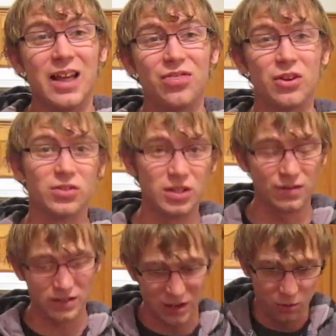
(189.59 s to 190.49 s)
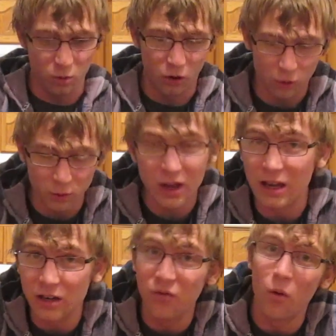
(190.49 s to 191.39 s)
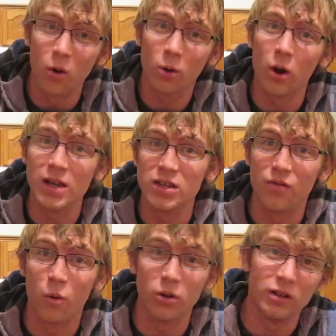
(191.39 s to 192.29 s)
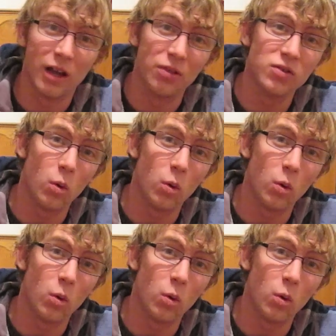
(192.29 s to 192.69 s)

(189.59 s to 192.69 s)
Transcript: they're stuff that were created for Across the 49th.